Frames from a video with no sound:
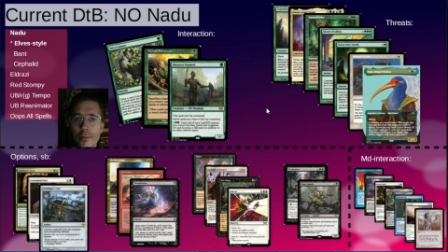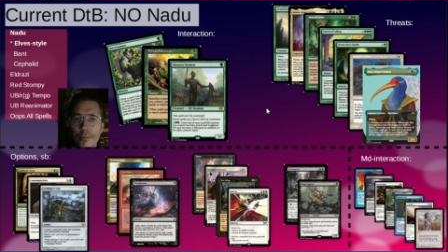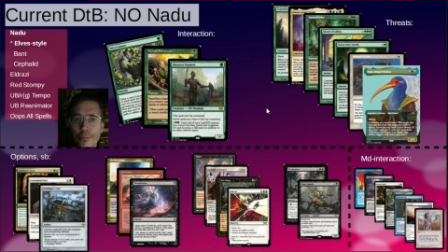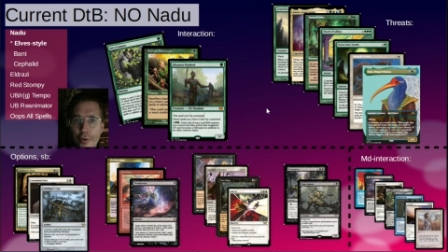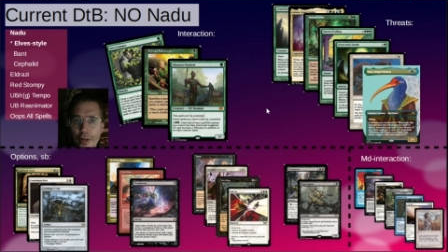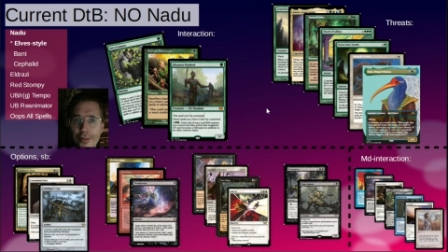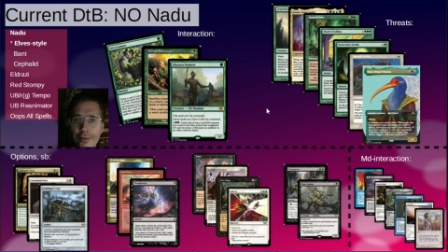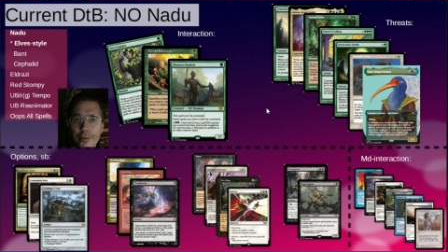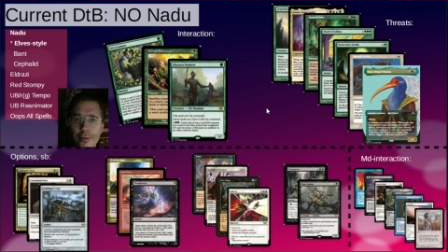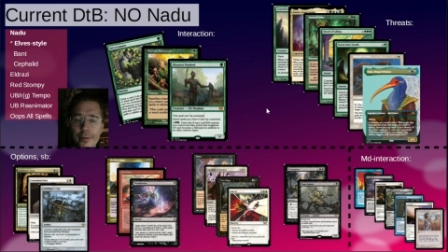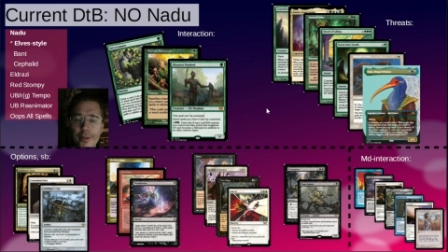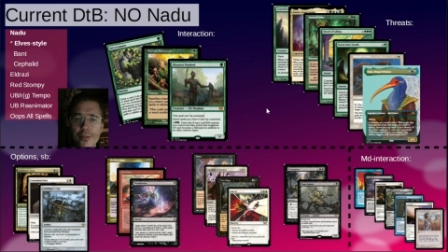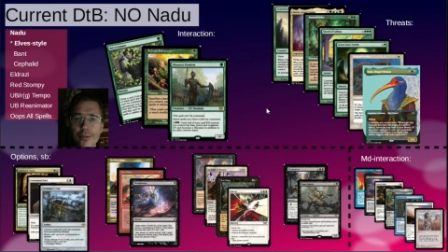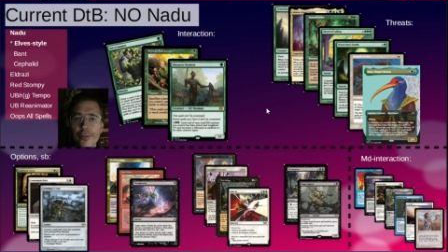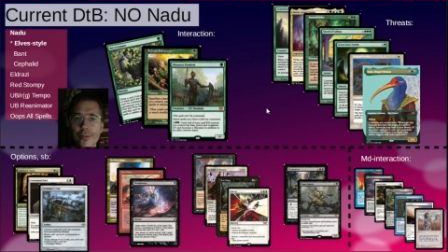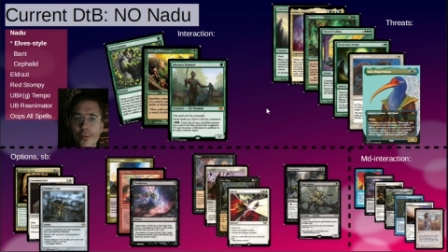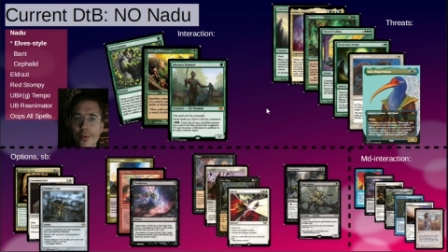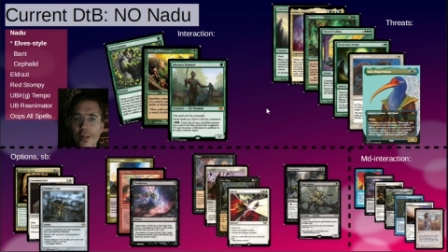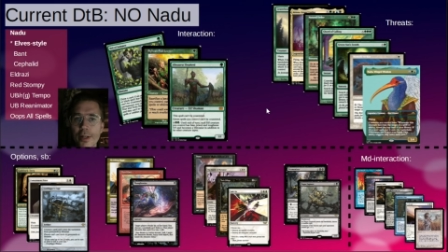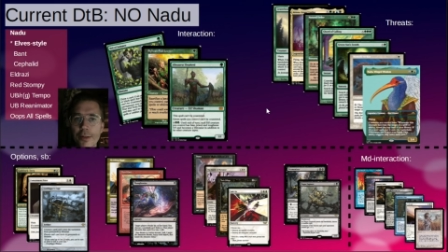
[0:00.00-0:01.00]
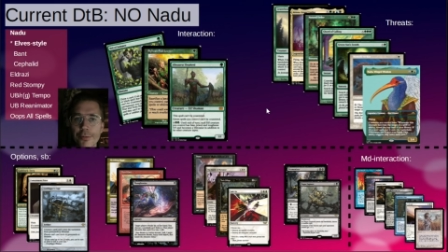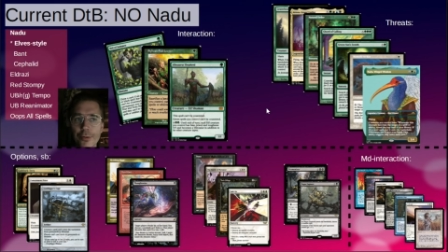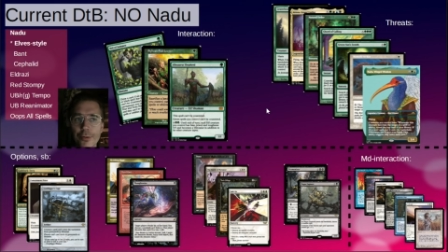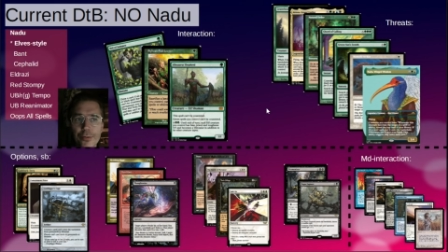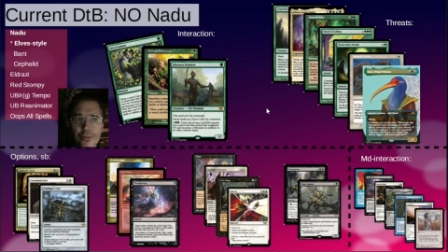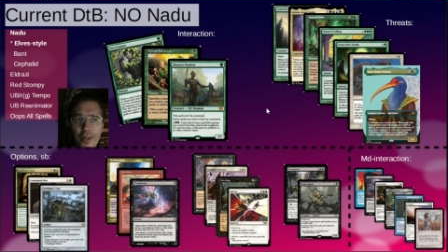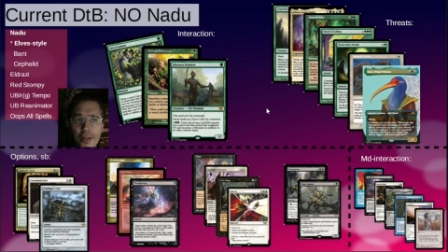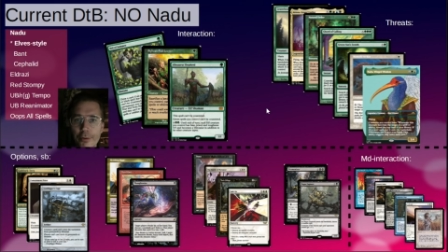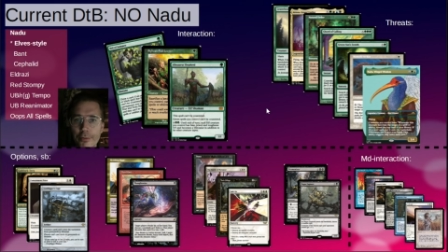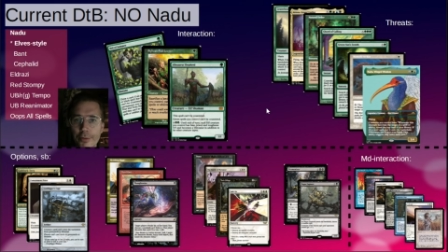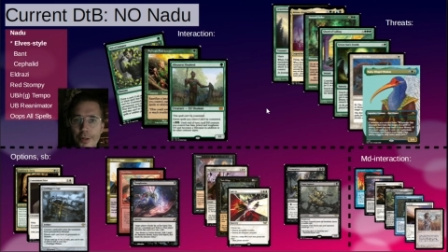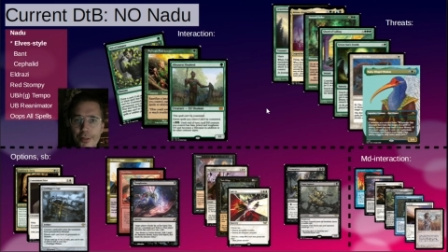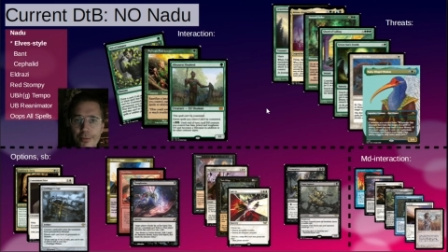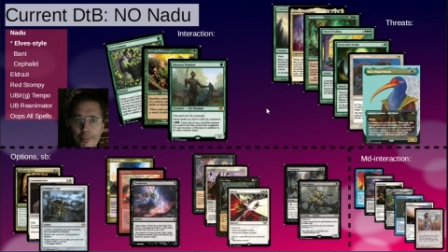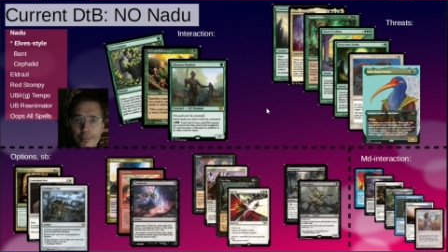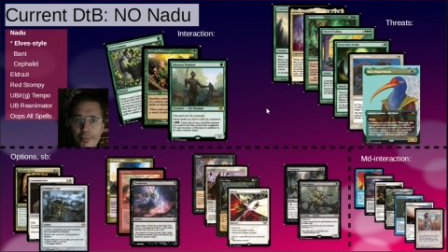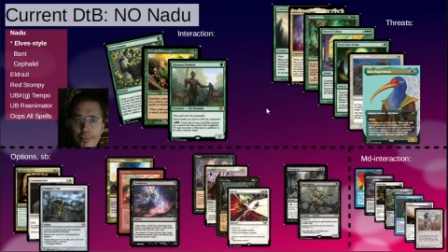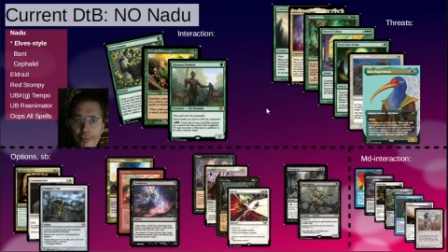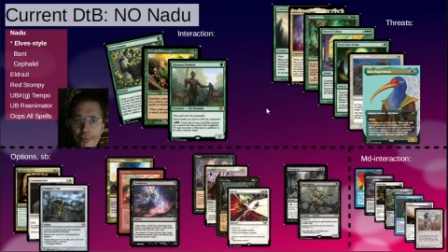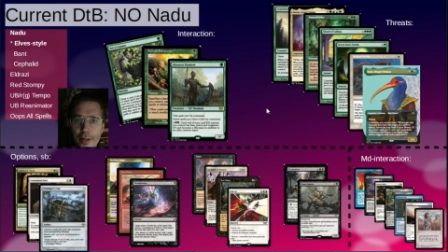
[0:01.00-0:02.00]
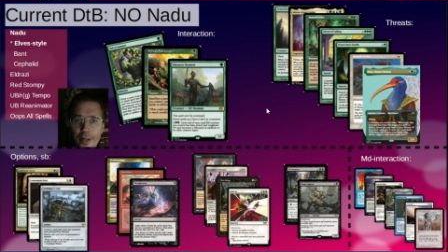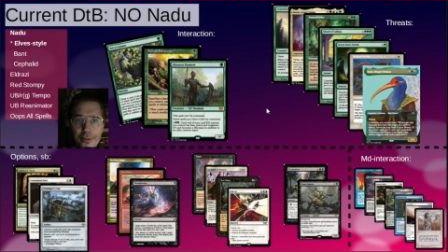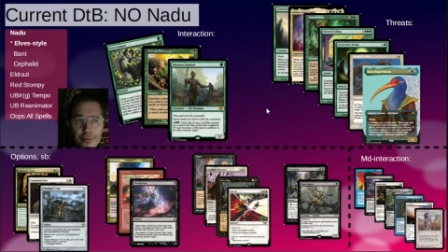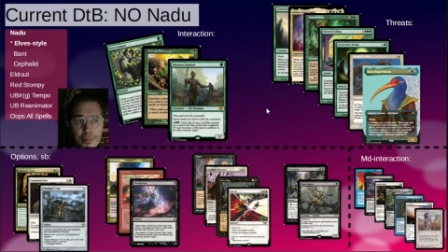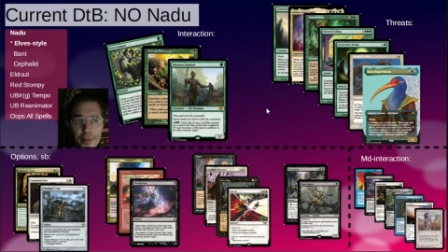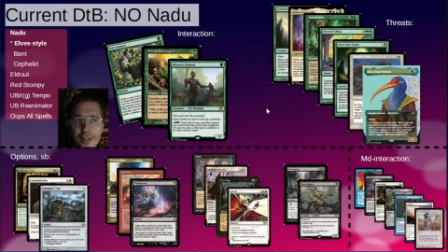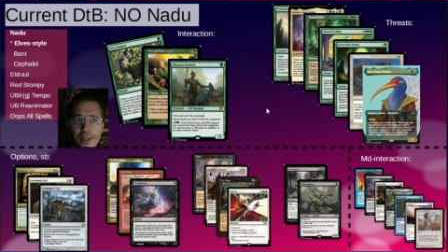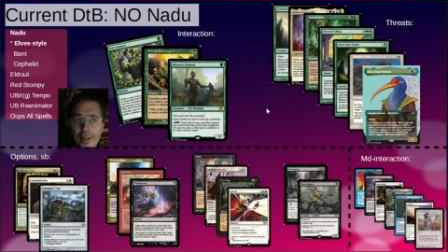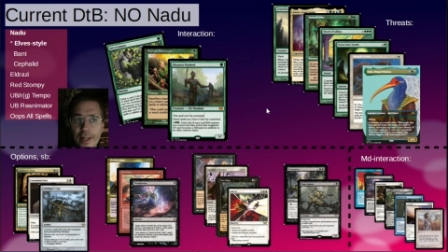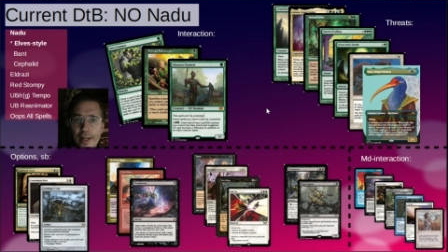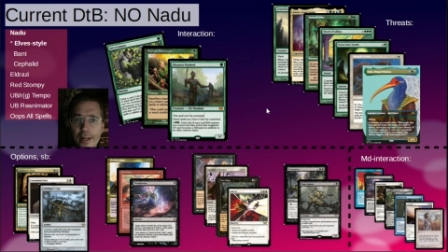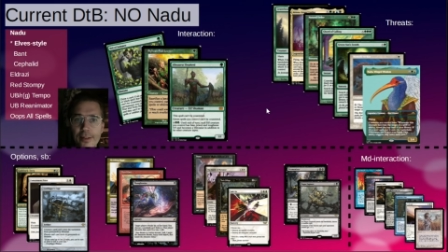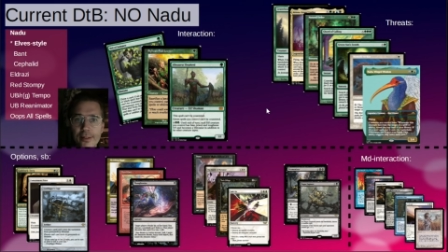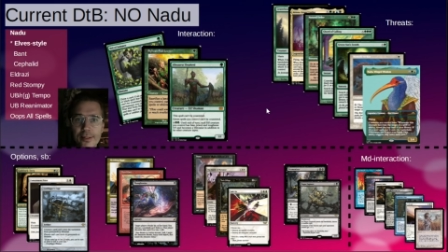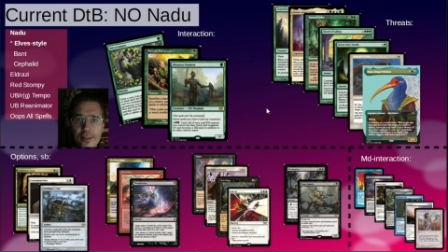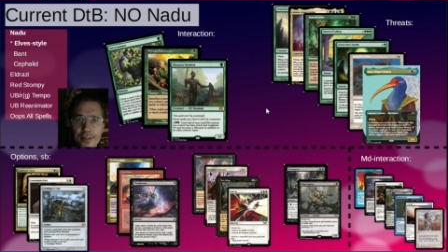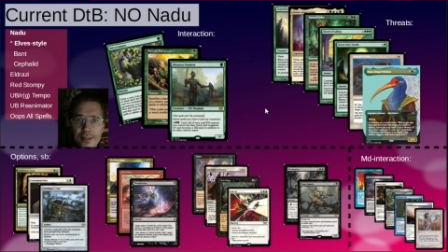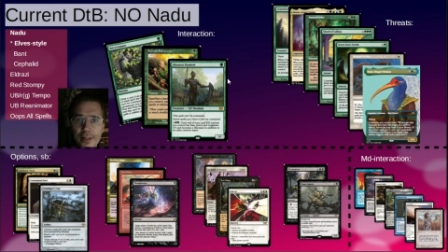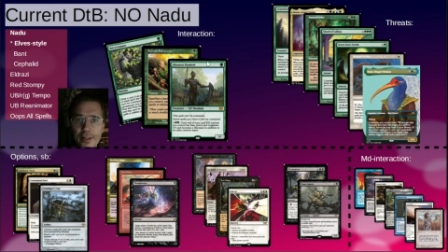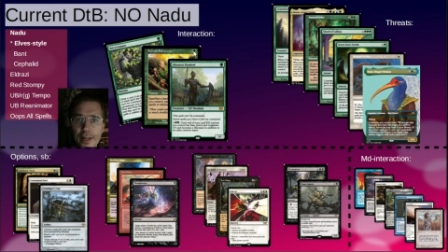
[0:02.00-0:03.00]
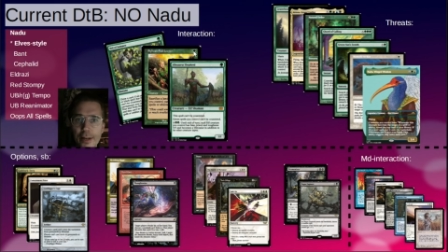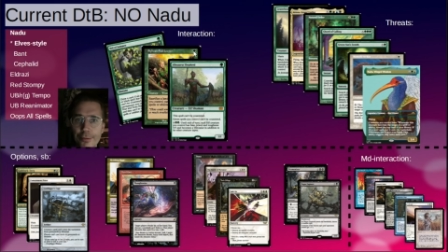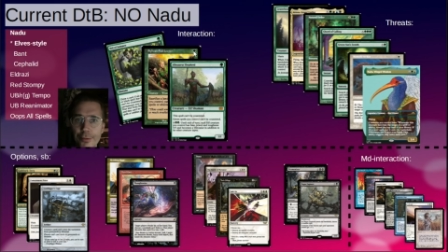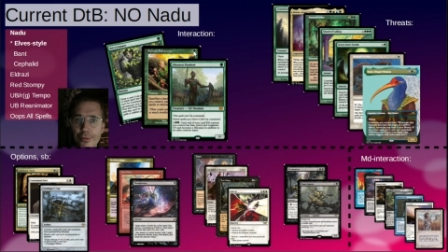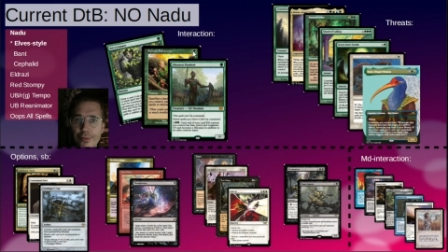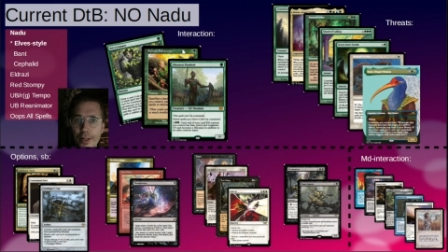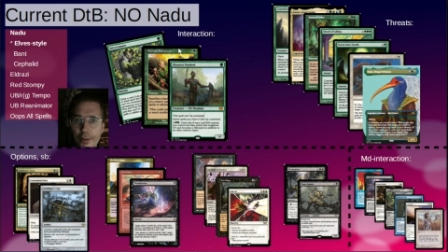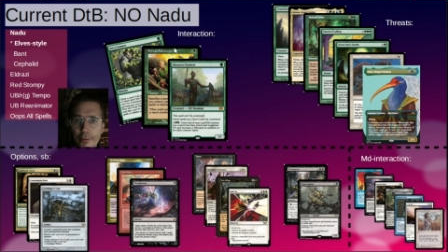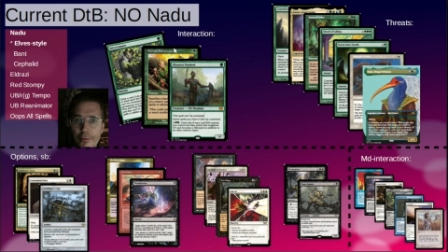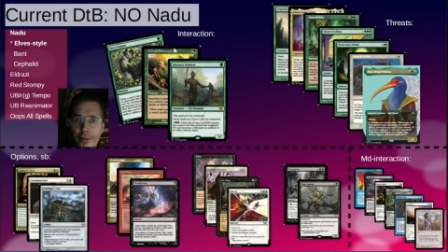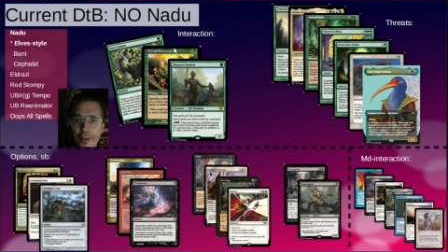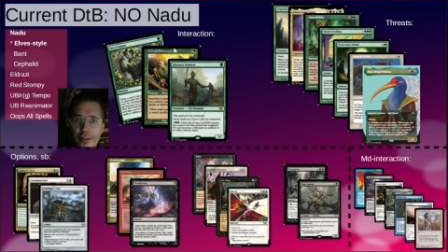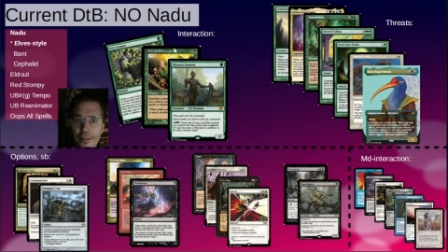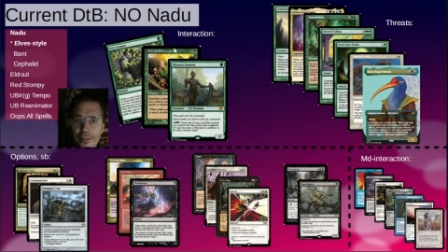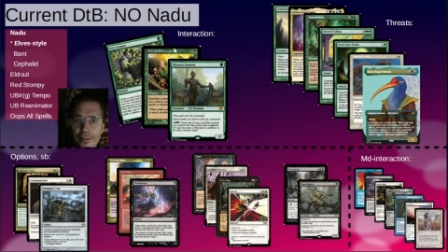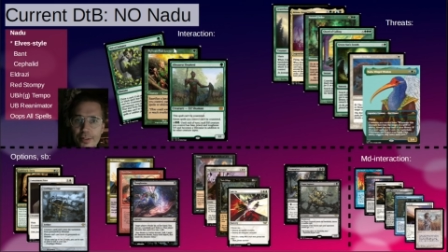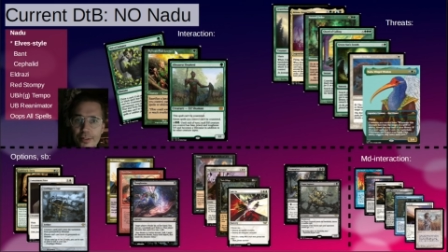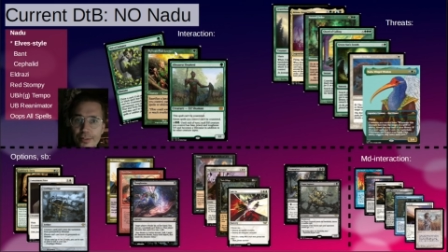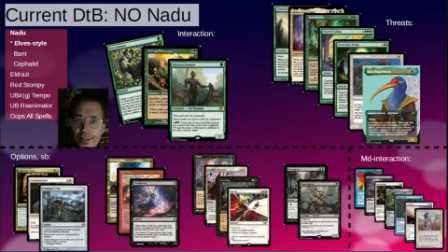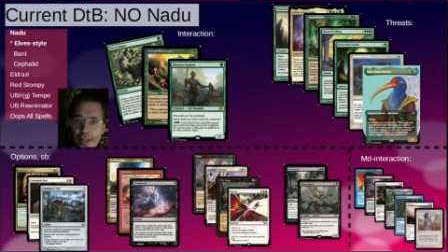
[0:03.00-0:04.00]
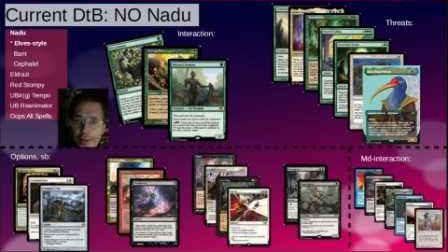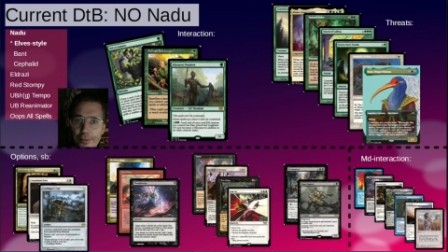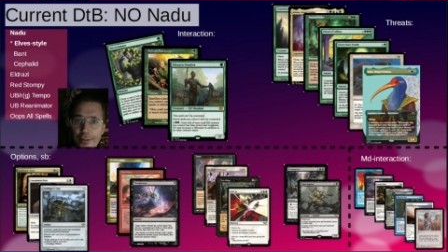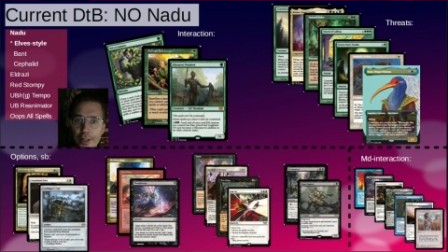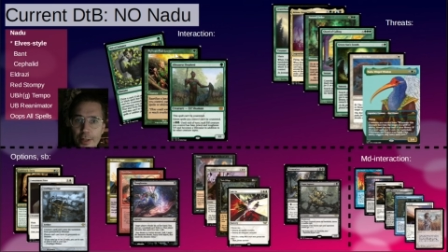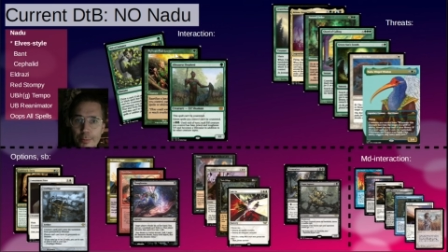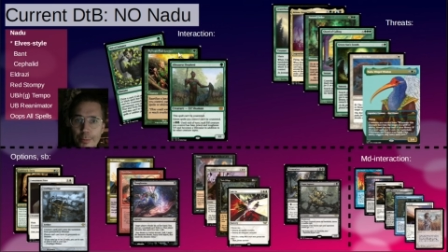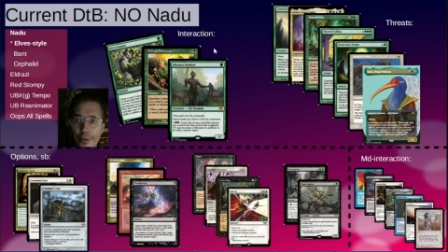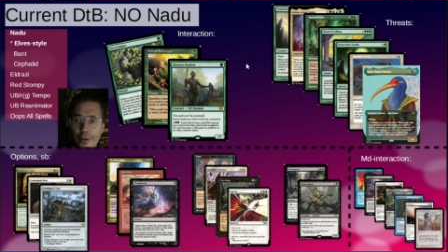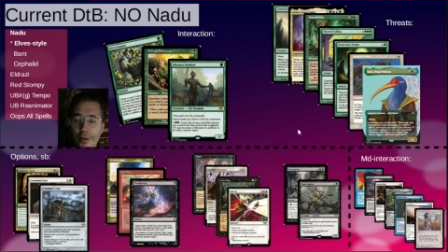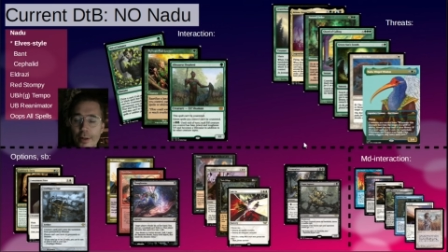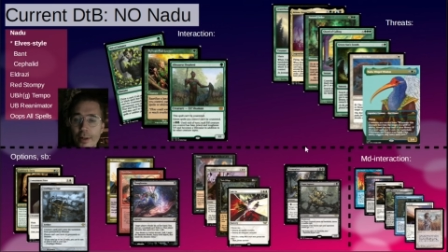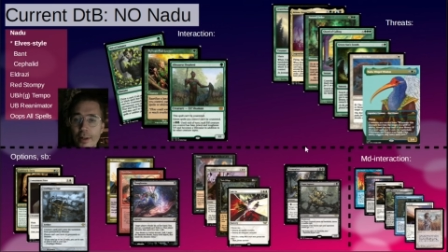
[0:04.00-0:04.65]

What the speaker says: pressure it, so they have to sacrifice many lands until they have to sacrifice the Safekeeper.